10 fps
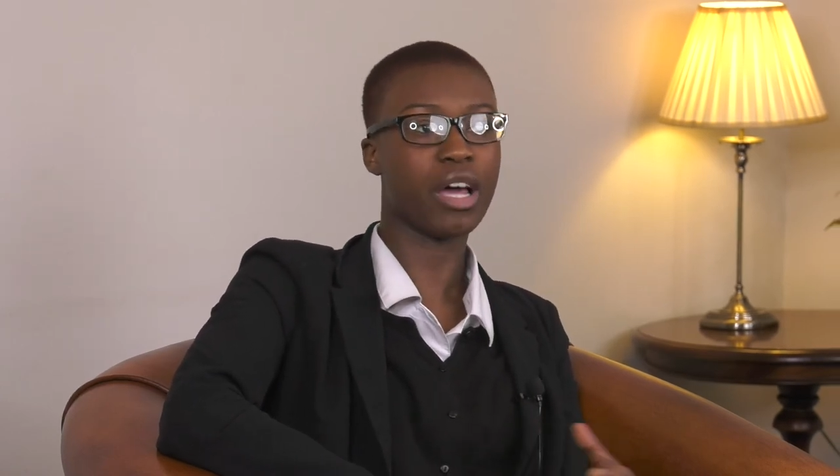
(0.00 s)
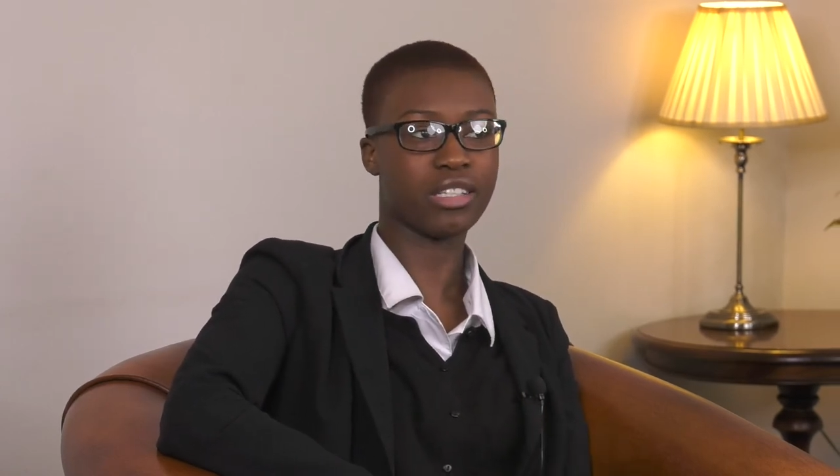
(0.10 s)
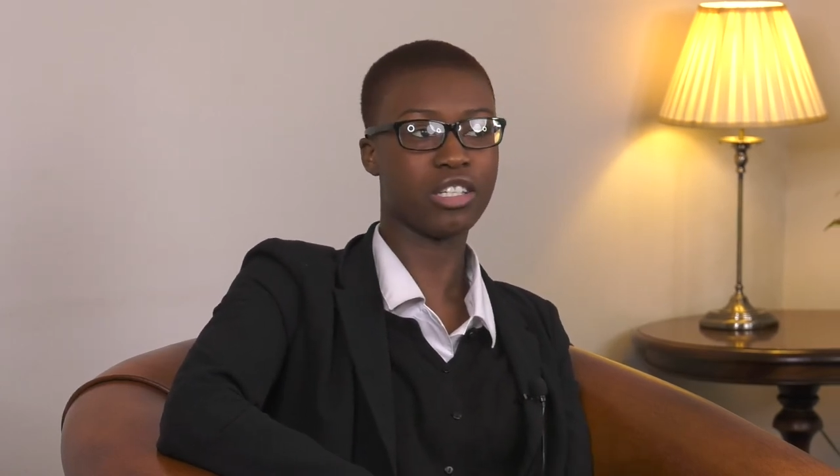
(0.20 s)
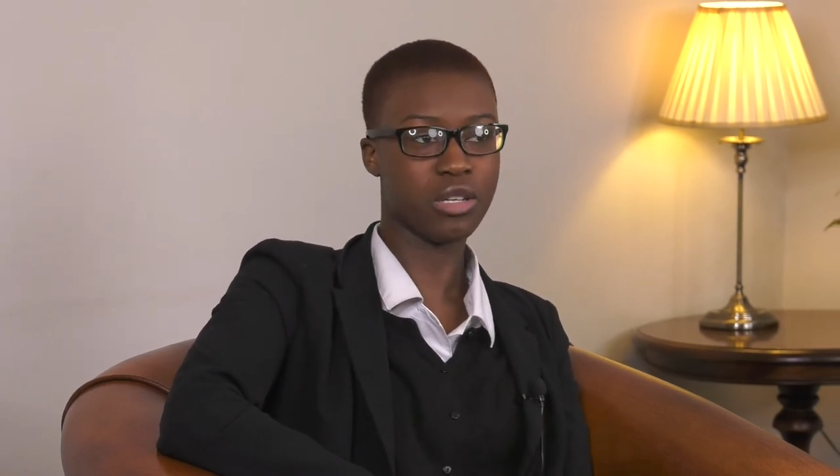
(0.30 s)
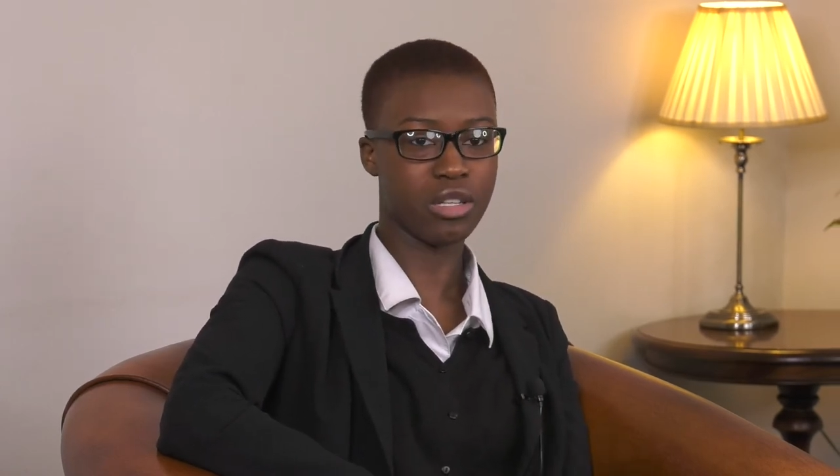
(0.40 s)

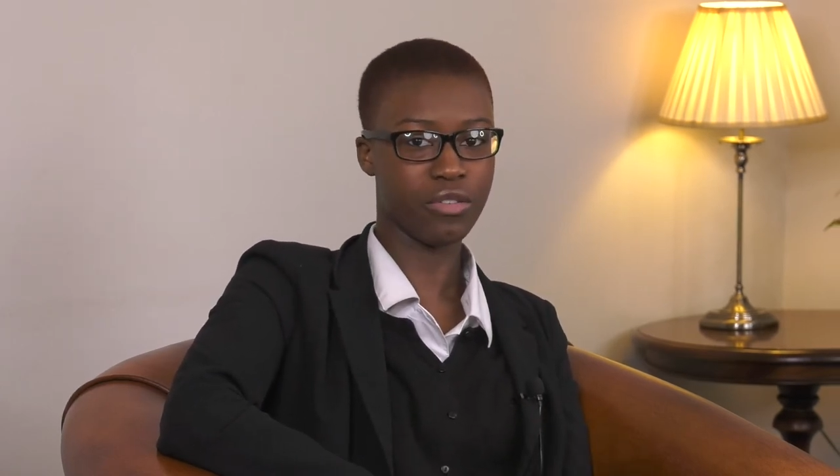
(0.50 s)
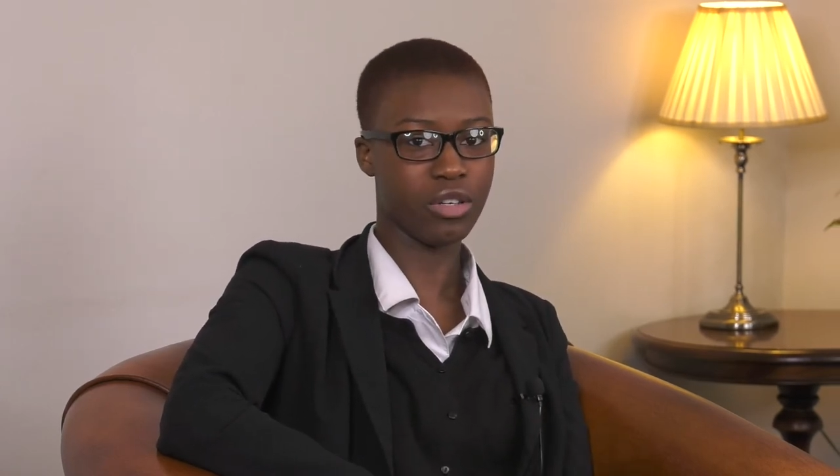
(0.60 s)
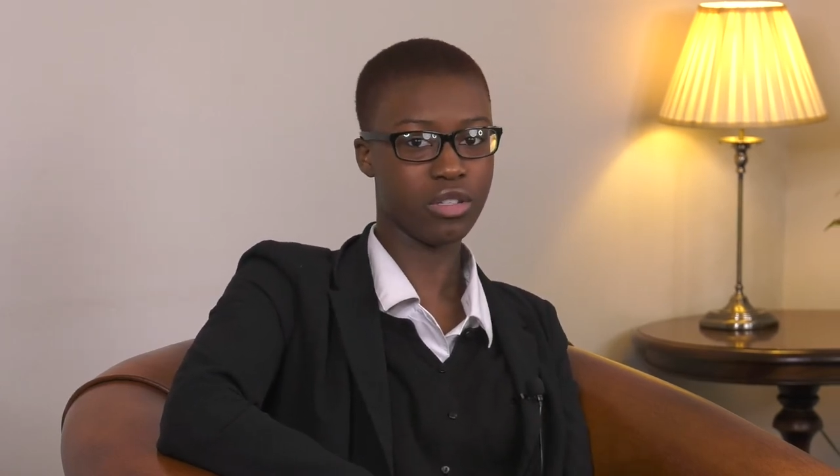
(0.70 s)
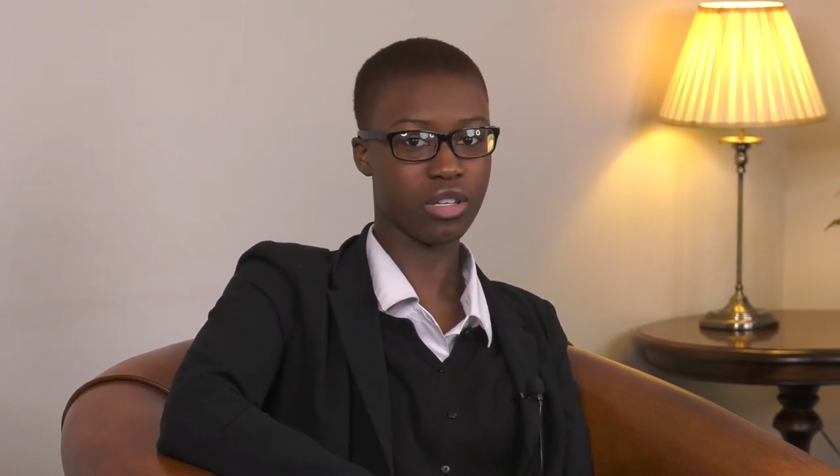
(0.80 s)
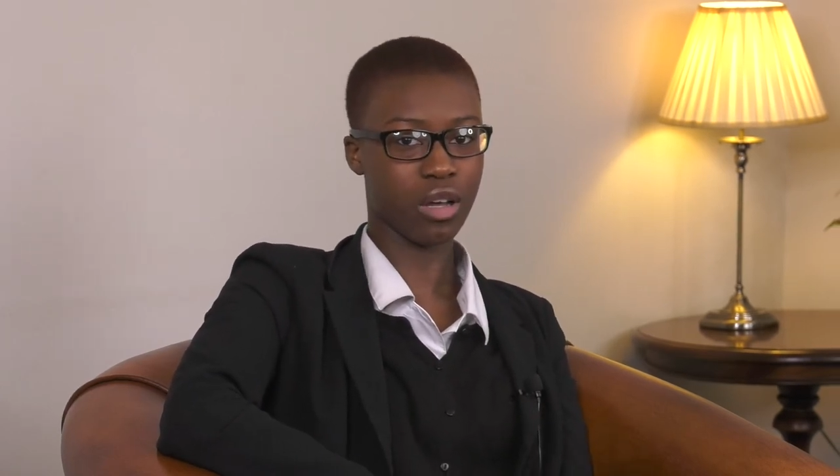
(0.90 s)
like to do in the
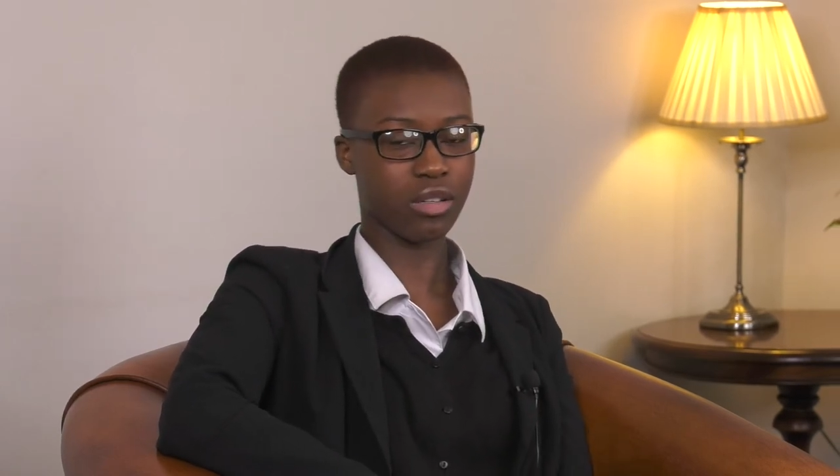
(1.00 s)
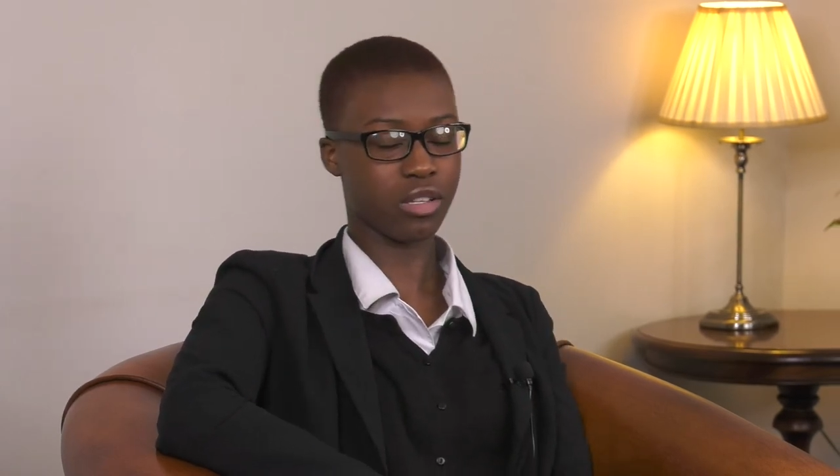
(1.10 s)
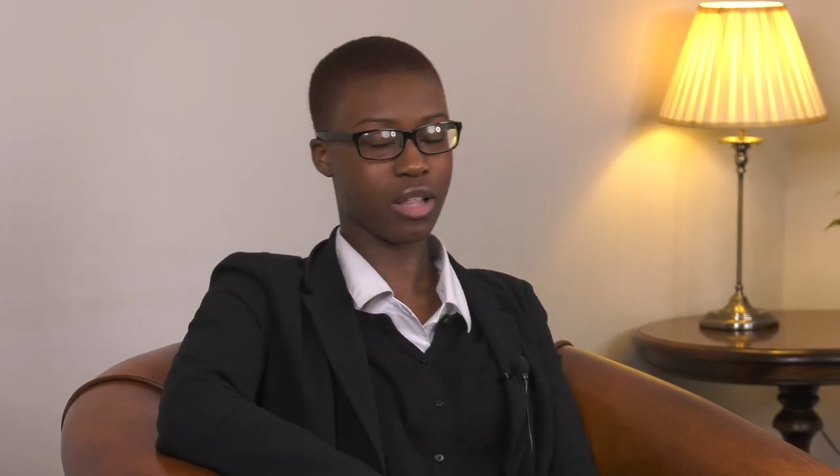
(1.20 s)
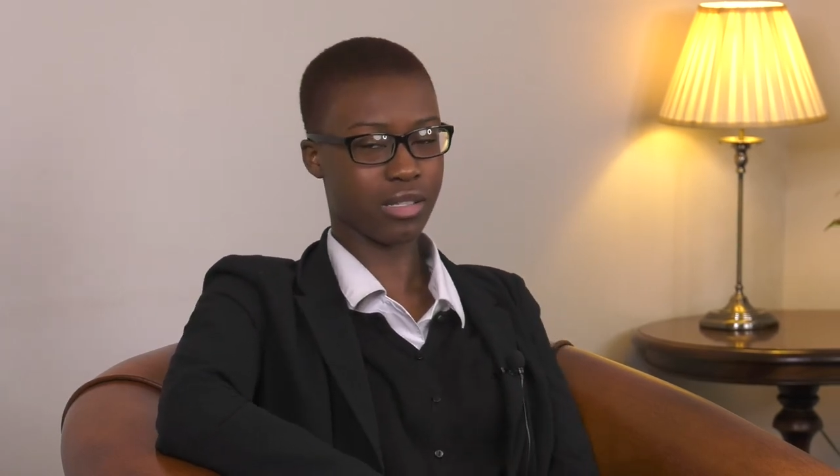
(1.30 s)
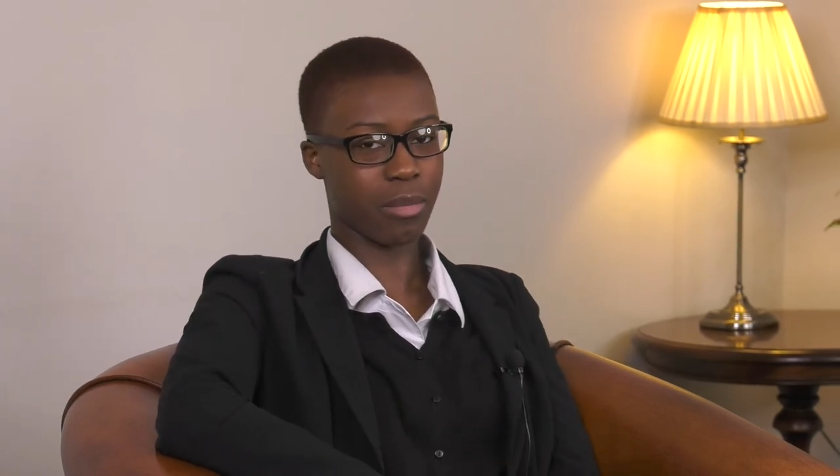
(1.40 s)
future.
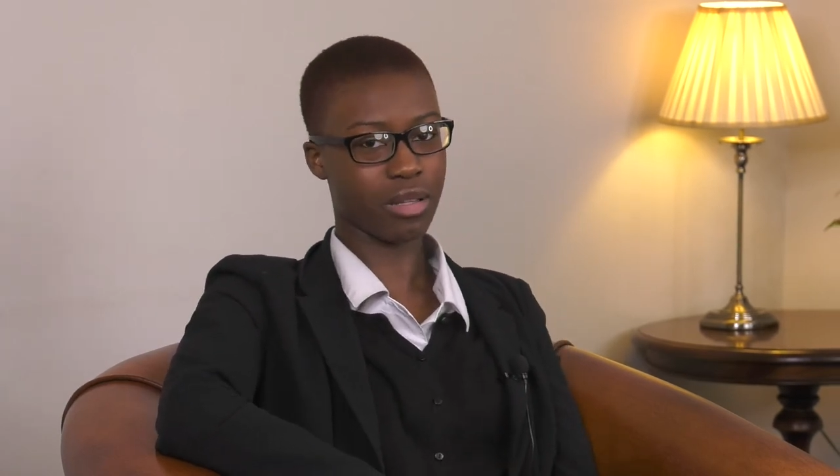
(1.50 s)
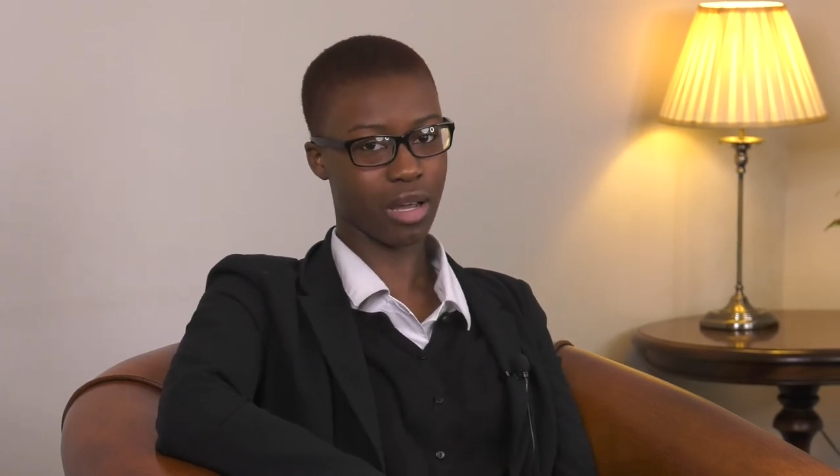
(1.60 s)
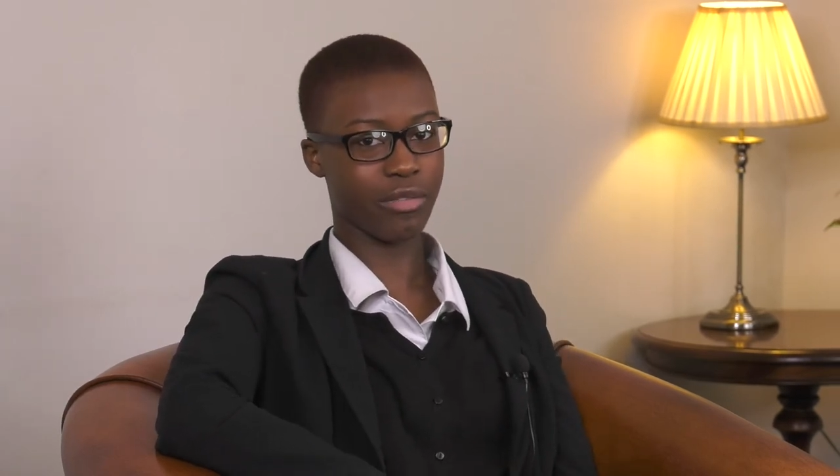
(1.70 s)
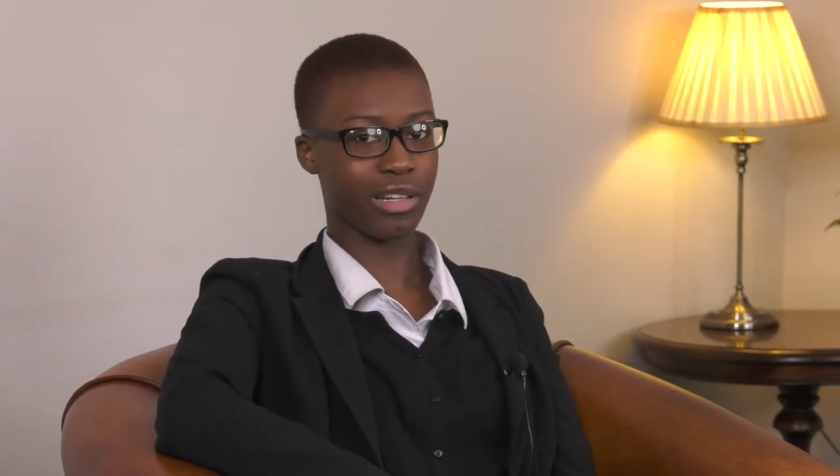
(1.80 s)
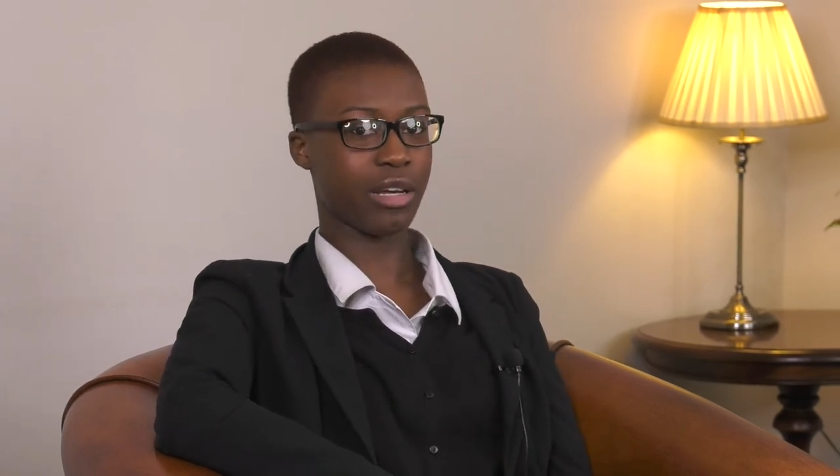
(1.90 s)
So that's something
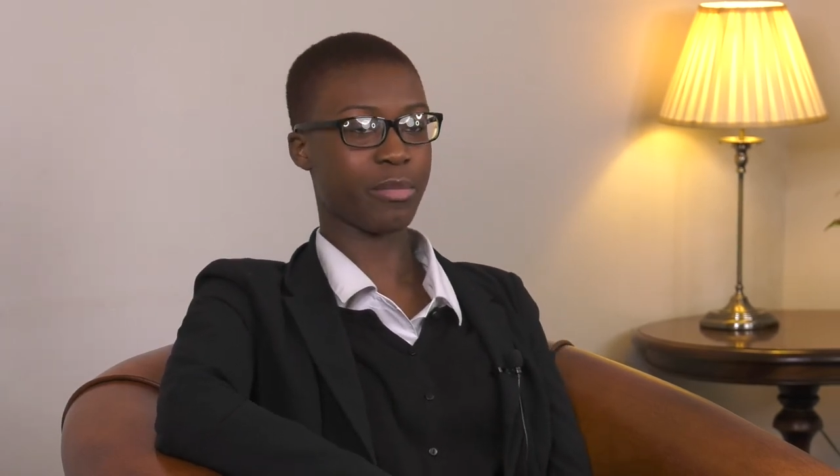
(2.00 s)
that I really